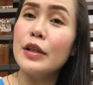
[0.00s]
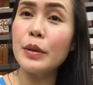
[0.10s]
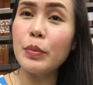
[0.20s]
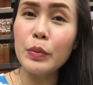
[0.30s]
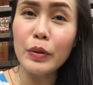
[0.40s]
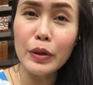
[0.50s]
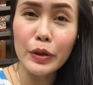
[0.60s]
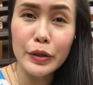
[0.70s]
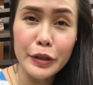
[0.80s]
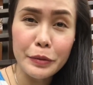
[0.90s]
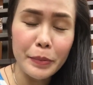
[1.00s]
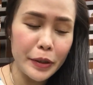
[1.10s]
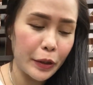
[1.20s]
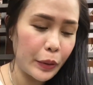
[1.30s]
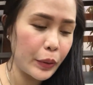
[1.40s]
Nabubulol na
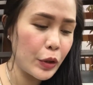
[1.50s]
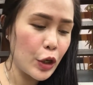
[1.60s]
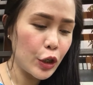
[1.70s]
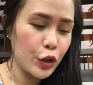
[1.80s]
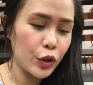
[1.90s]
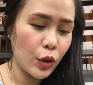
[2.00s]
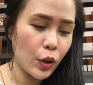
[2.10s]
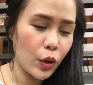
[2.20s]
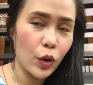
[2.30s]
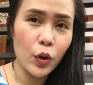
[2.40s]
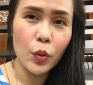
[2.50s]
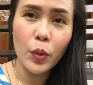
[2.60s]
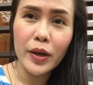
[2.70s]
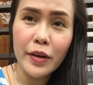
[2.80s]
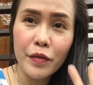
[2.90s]
naman ako. So
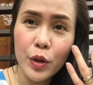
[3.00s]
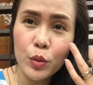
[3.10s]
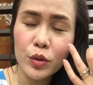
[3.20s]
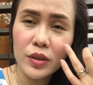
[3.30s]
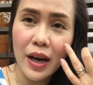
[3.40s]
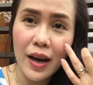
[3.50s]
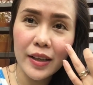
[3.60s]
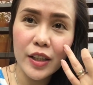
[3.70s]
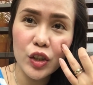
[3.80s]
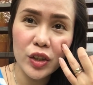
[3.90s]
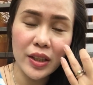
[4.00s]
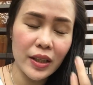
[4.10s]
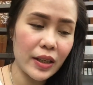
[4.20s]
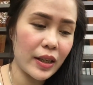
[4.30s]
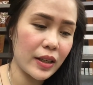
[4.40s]
what I've used sa aking
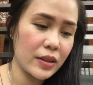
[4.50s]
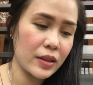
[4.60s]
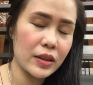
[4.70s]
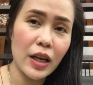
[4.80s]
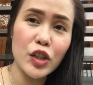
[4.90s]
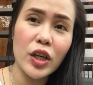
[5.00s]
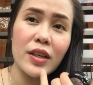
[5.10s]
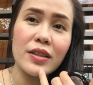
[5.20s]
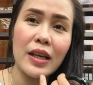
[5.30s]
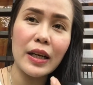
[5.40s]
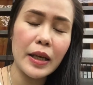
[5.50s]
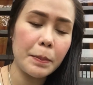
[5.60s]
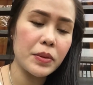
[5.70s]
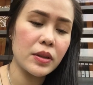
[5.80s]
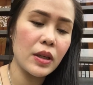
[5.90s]
cheek is tsaka sa
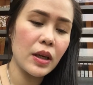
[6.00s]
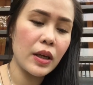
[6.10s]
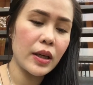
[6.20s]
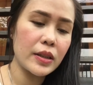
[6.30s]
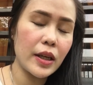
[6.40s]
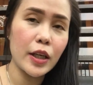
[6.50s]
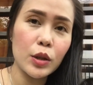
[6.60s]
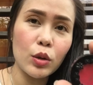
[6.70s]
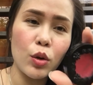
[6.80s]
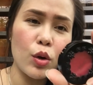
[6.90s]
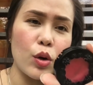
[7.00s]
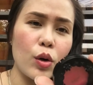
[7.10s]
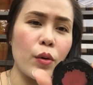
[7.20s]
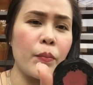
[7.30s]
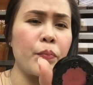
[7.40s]
lips is
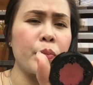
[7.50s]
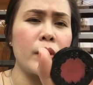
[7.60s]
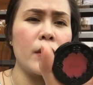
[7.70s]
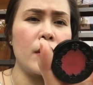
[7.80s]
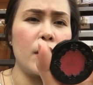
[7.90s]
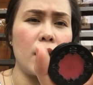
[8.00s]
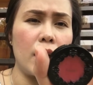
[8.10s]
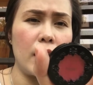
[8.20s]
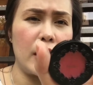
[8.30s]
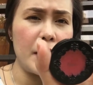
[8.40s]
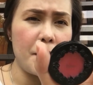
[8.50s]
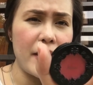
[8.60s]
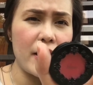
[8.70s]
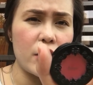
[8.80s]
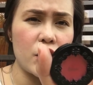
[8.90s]
itong lip
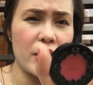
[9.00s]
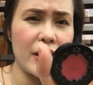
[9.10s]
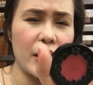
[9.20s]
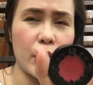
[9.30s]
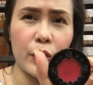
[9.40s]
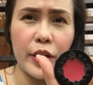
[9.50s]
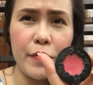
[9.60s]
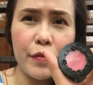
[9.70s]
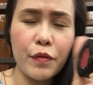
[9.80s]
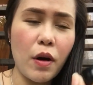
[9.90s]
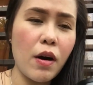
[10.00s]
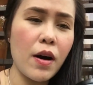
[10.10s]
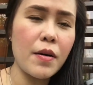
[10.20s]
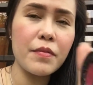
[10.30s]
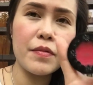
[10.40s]
and cheek cream
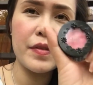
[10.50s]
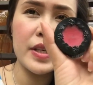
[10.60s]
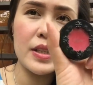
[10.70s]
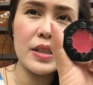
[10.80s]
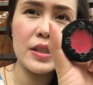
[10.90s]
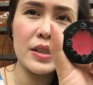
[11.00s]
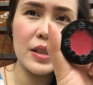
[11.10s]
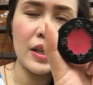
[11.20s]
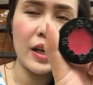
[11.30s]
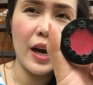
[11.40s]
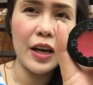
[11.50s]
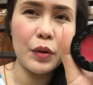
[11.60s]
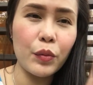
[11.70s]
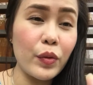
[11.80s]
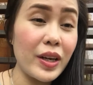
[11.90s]
from VC.
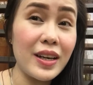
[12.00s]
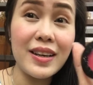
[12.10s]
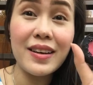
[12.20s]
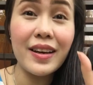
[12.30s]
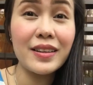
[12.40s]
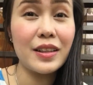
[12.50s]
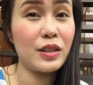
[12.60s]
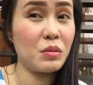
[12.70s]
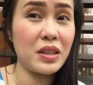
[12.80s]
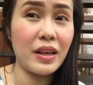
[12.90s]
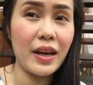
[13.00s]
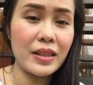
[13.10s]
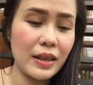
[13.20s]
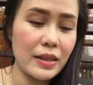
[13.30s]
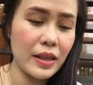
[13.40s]
I really like this one,
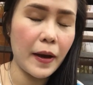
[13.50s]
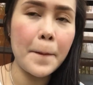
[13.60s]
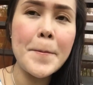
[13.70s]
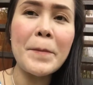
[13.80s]
guys, kasi